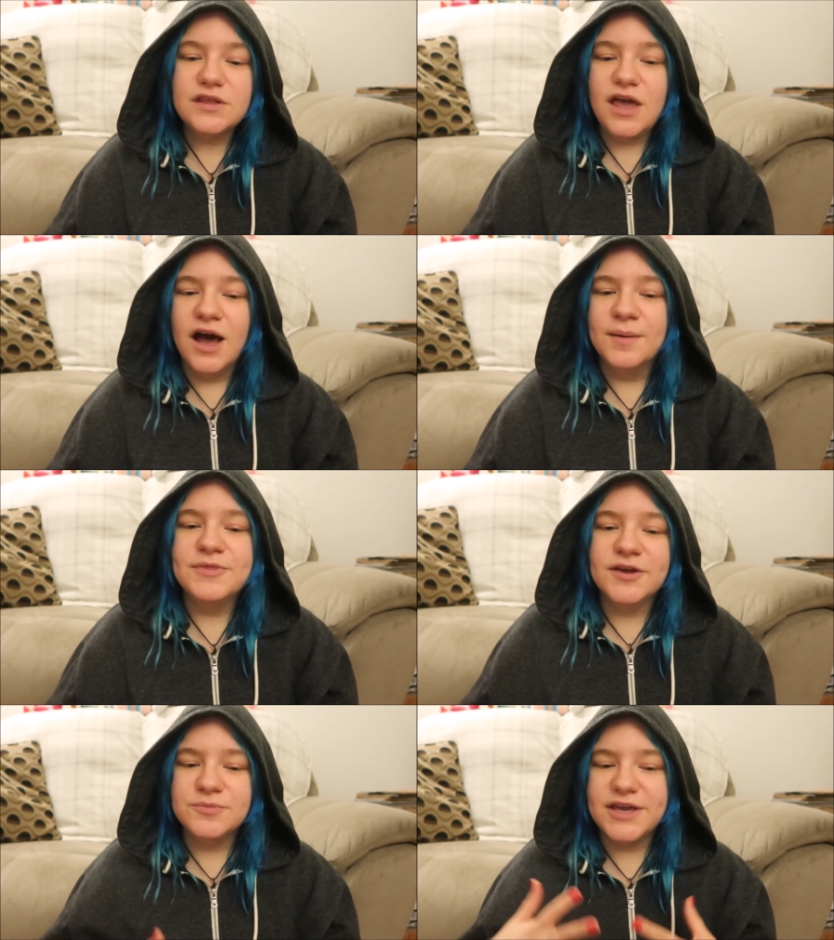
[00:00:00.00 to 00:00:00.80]
Um, and
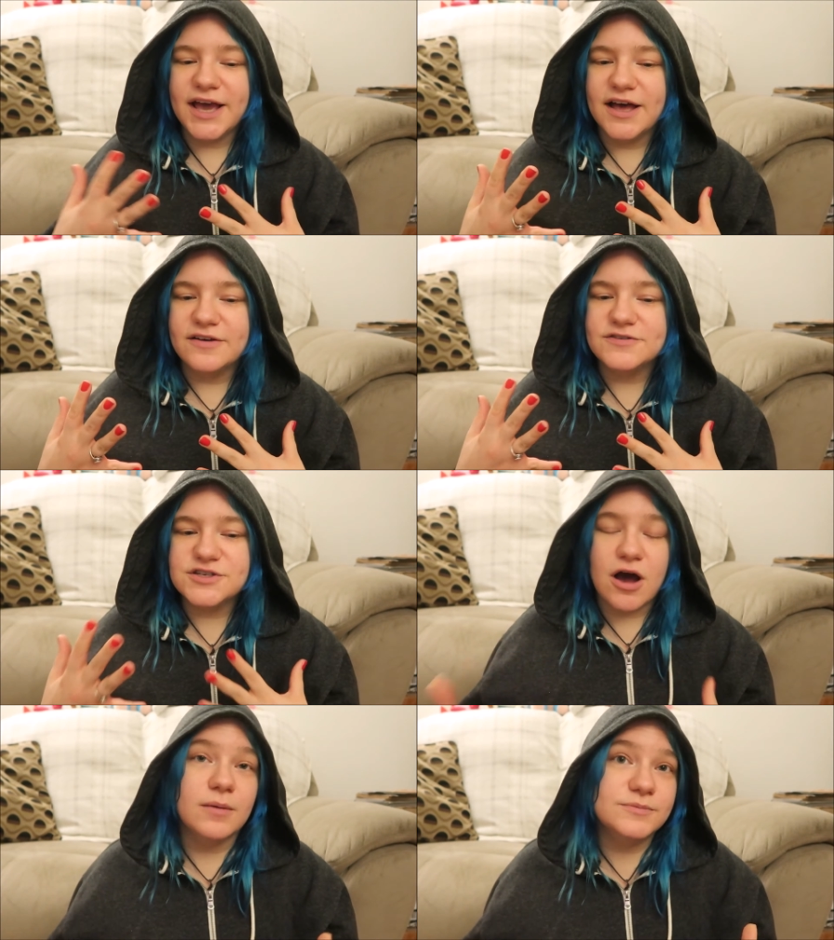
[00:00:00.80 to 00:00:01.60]
then we have
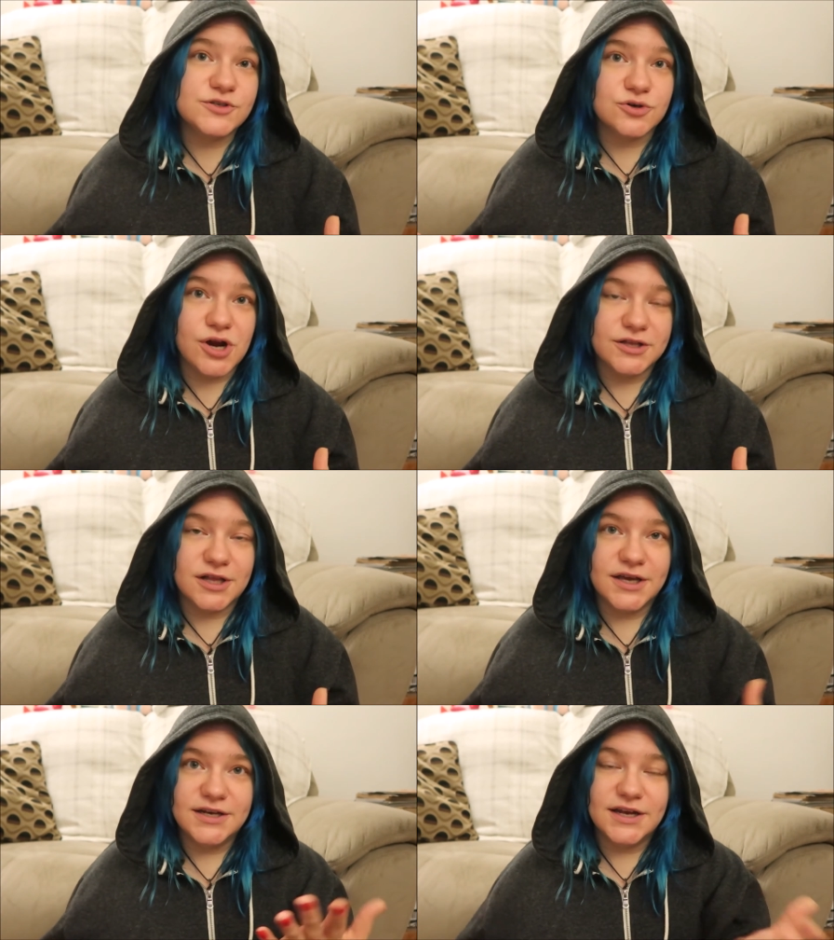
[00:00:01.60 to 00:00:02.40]
Dom
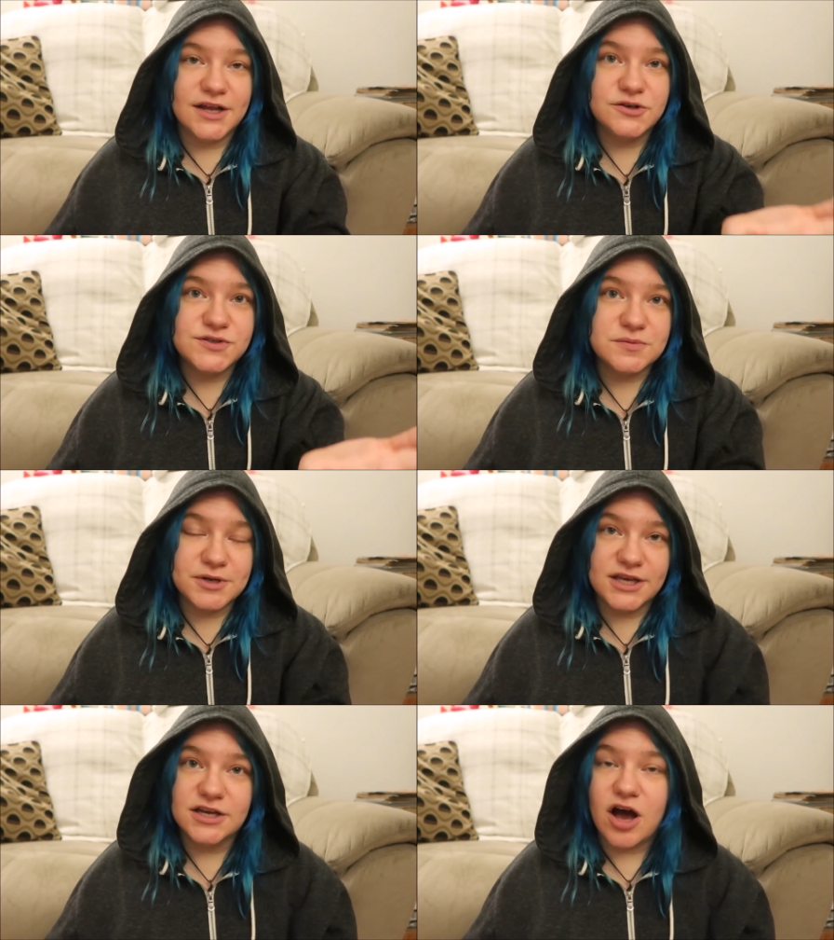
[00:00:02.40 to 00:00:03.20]
storyline. And I know
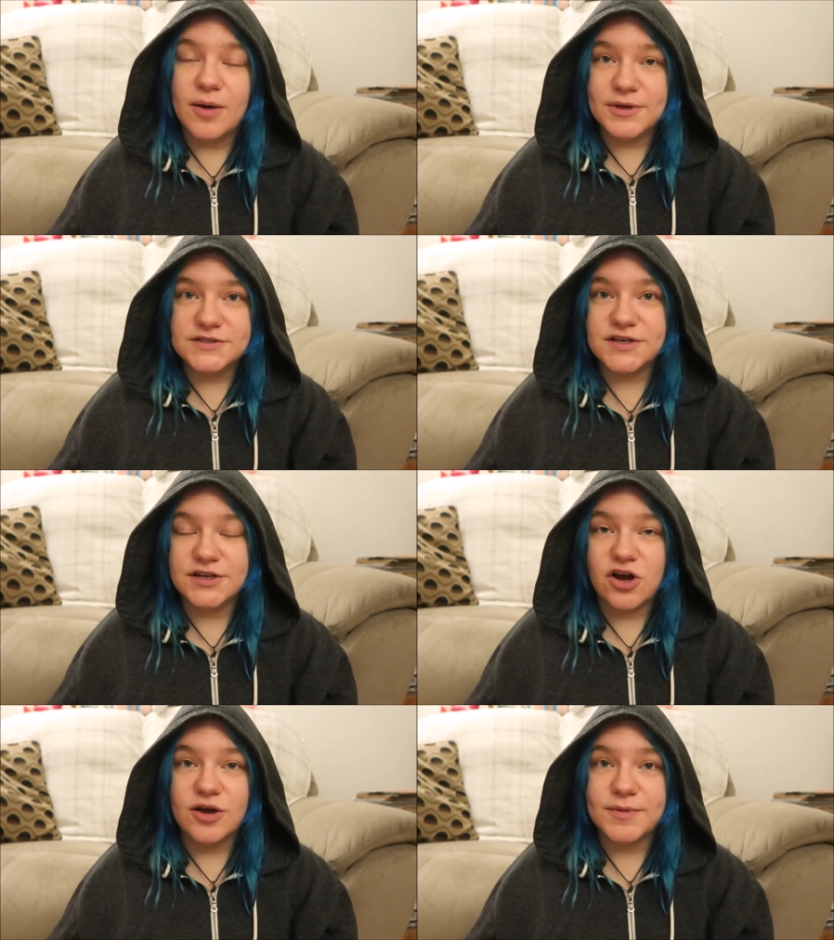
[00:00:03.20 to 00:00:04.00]
somebody had
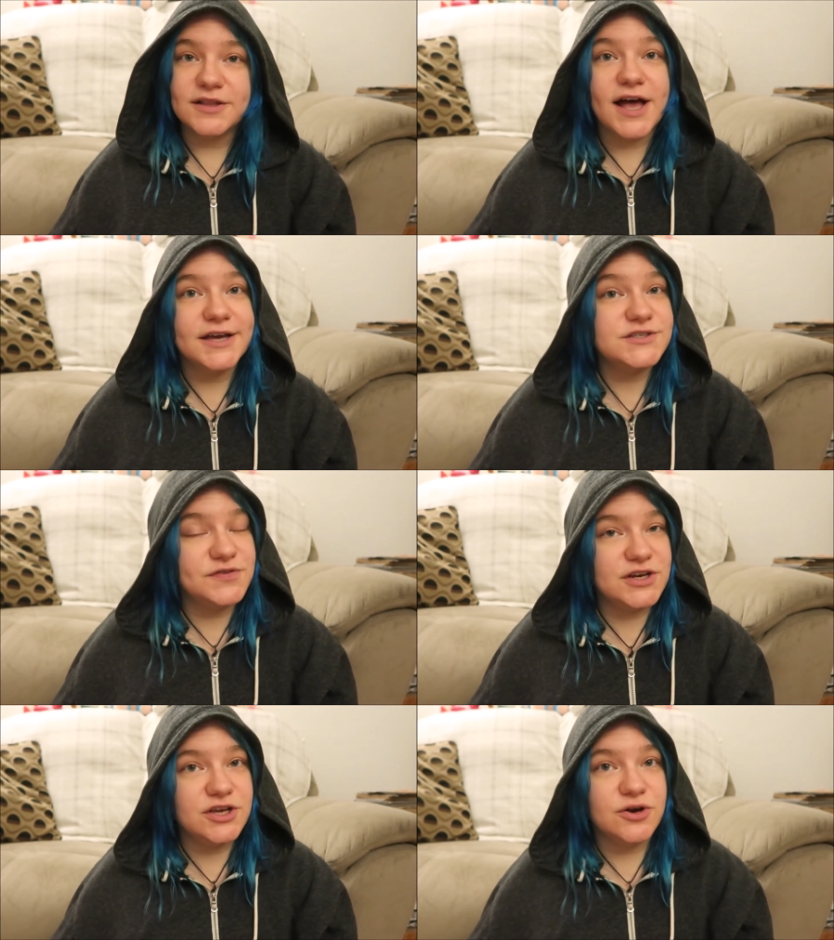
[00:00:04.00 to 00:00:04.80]
commented on my last
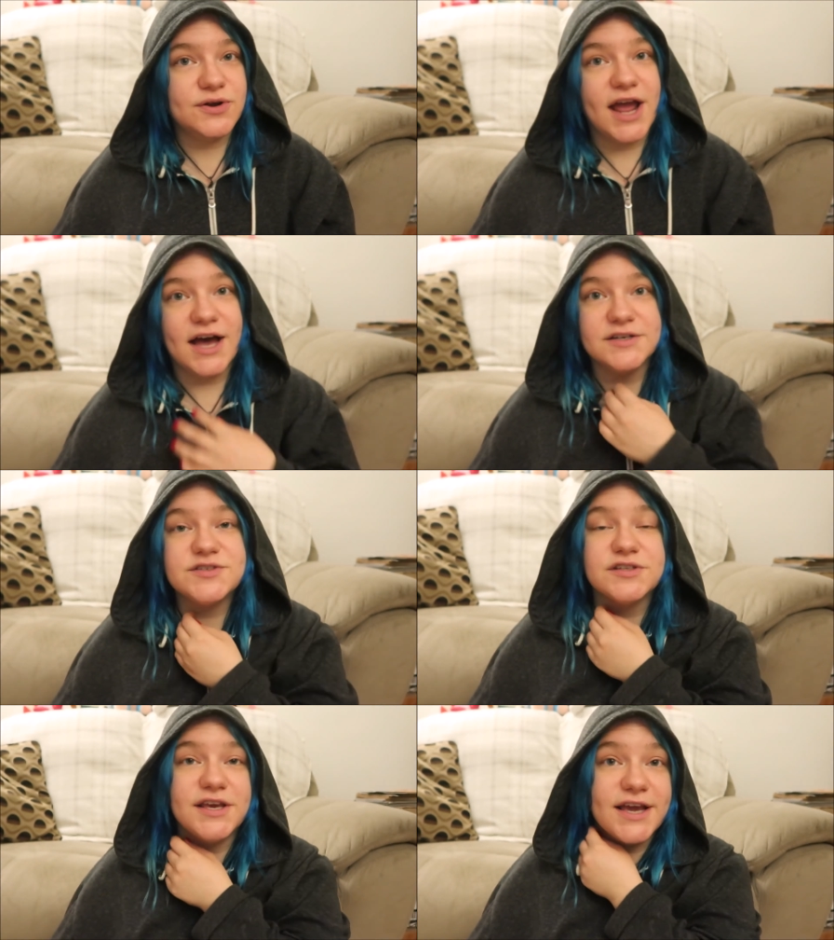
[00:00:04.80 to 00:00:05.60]
video and
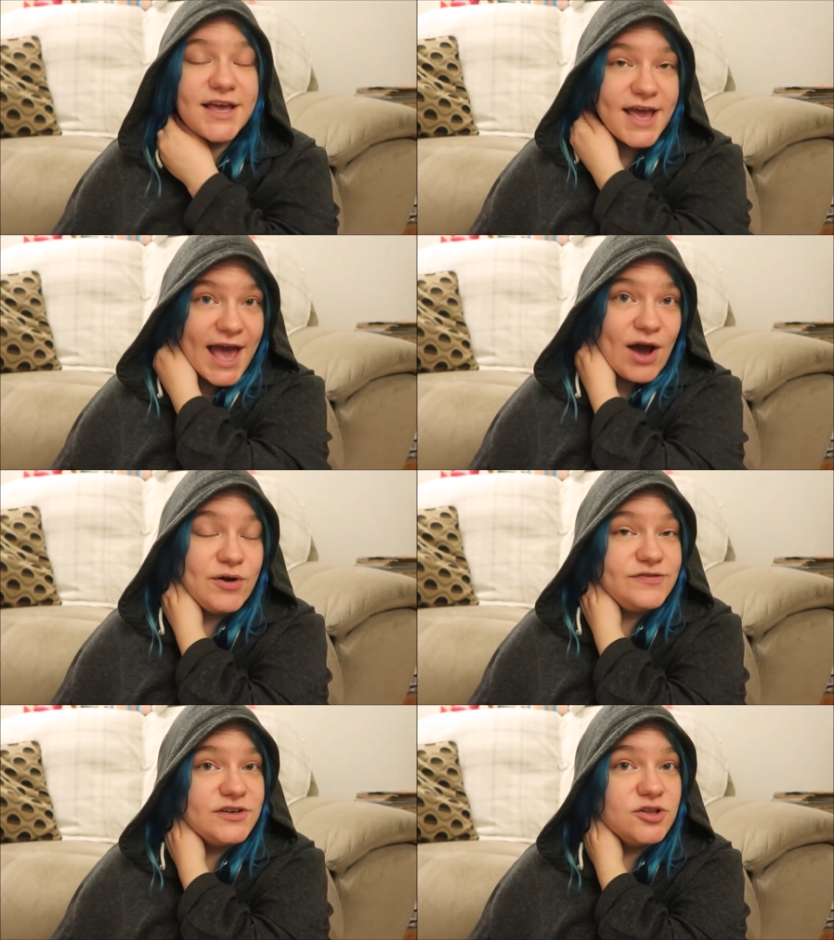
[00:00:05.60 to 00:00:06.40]
asked like how
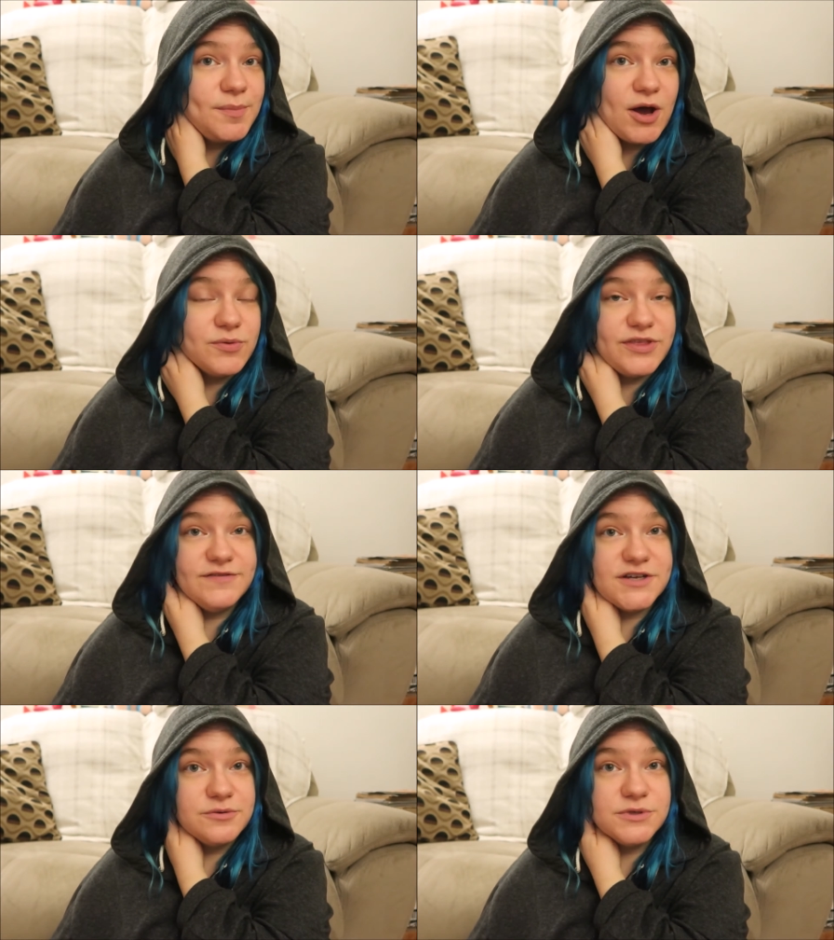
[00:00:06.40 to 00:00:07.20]
I feel about what they've
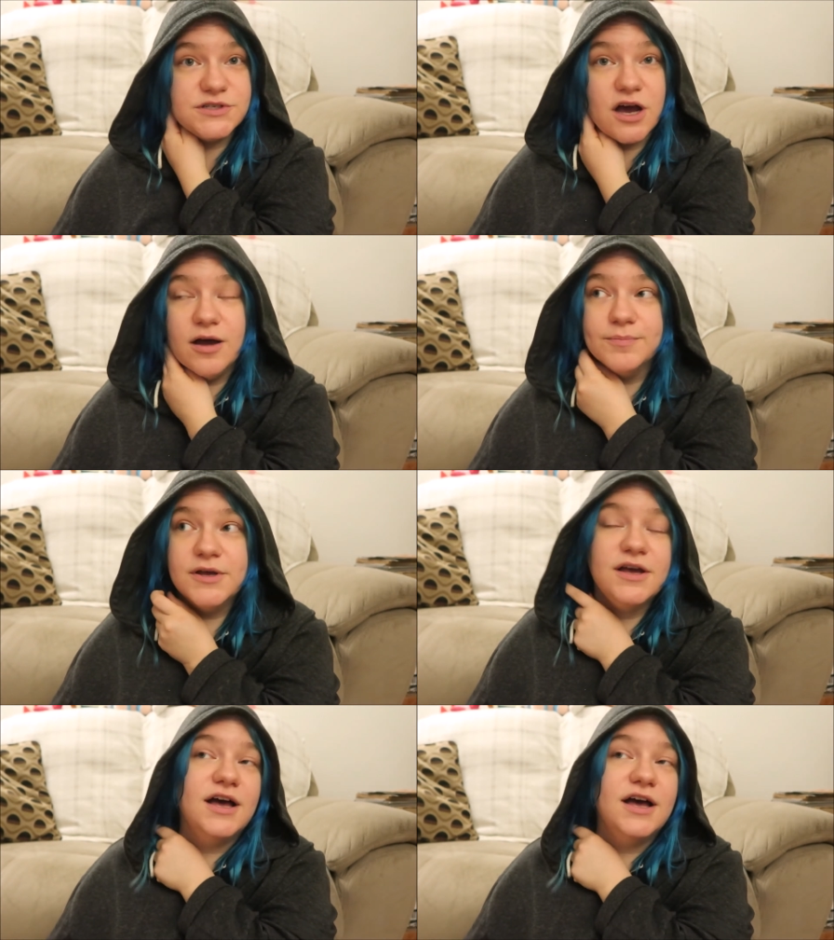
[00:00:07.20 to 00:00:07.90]
done with Dom.